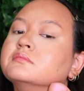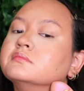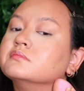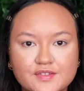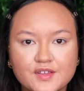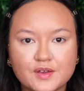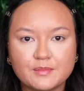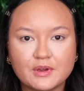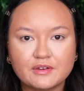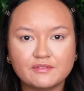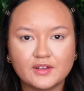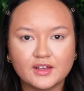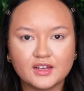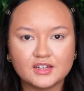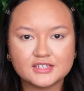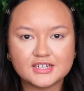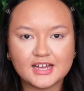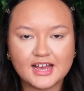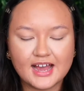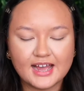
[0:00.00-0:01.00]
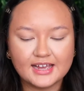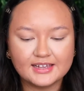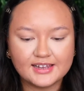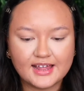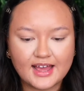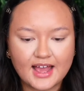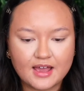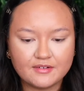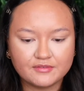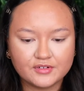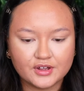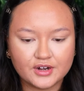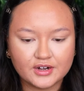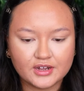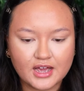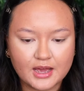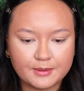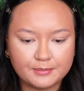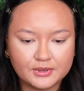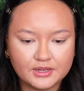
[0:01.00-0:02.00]
So moving on to highlight, I've got a
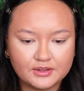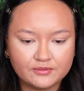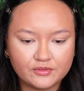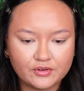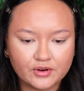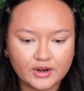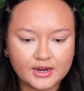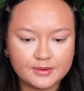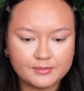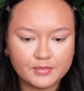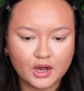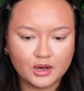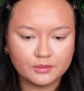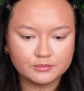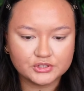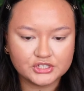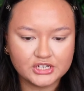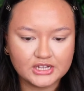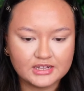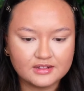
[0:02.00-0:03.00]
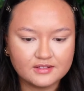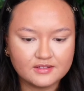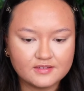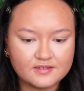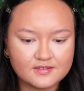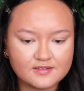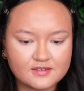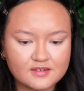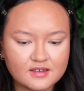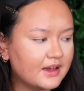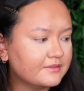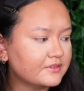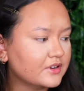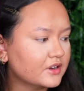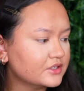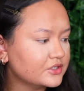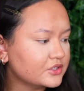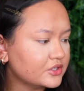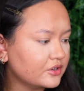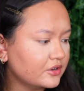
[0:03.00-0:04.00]
couple of cream options. I've
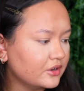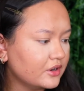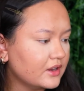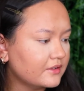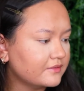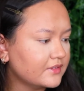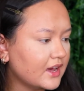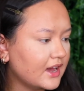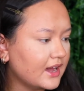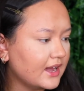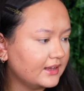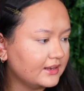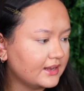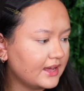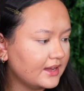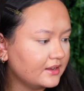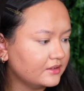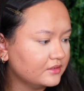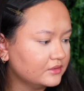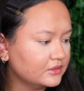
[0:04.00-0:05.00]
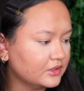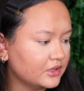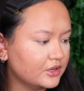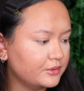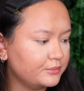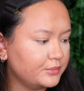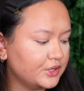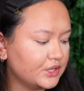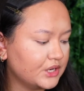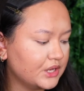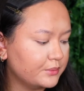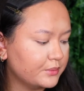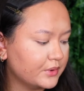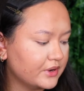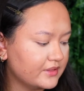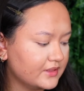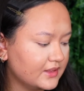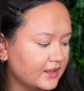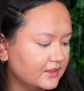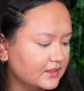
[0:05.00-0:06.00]
got 2 of the Highlight and Glow Beauty
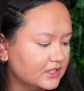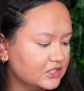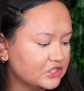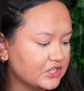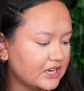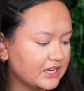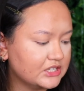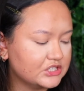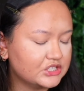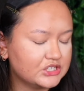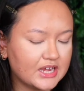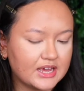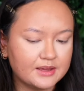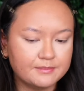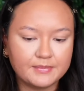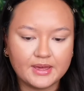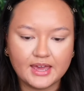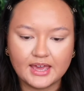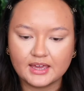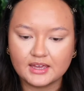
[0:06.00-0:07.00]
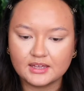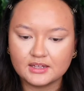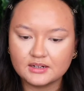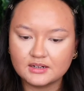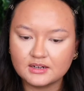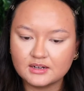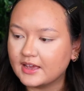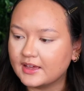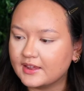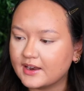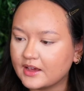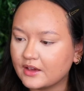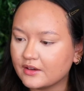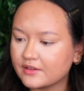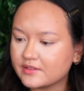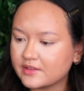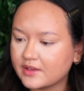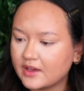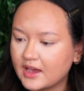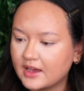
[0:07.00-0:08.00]
ones in the shade Champagne, and I
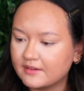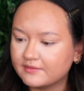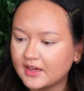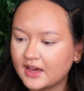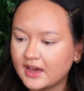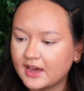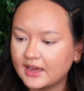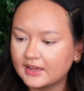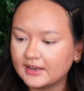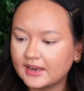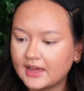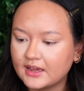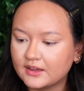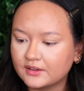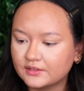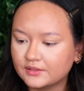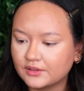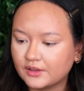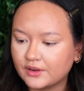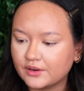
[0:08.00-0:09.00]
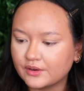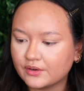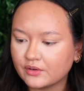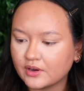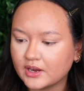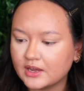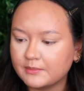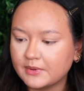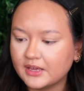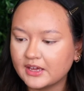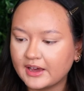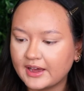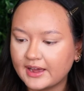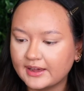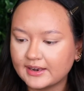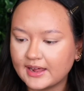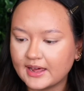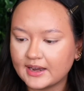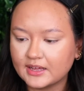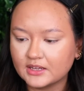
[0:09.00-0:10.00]
also have the Highlight and Glow Creamy
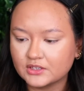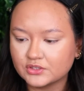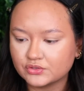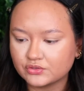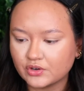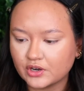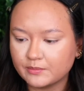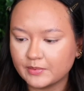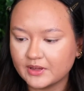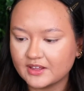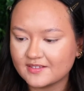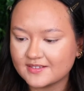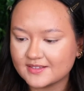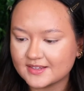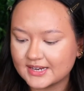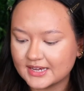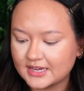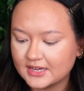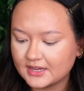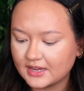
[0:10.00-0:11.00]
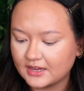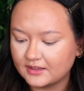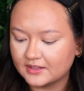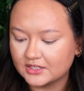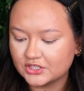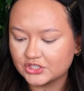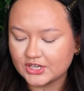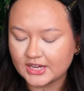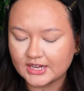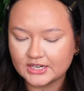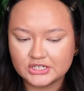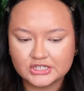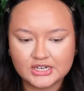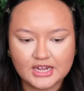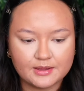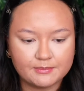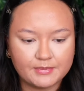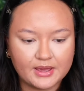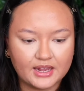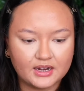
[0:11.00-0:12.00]
Highlighting Strobing Stick in the shade
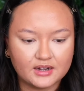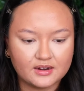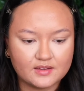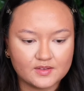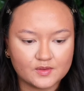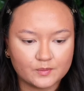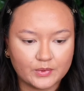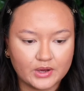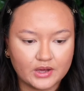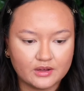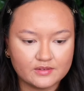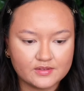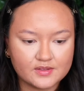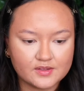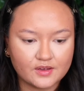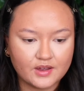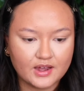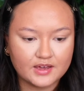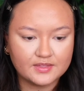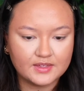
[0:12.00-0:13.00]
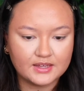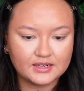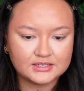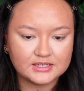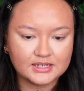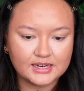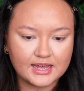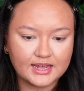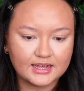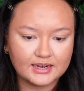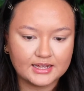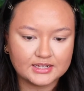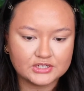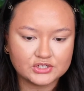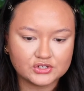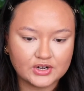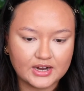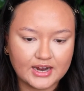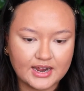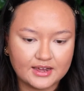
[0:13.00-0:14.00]
Champagne as well. So I think today let's
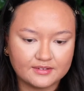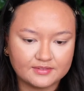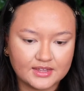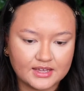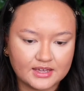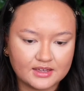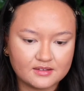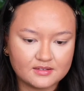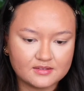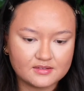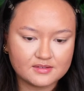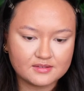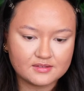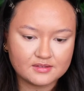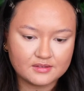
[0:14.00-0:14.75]
try out these.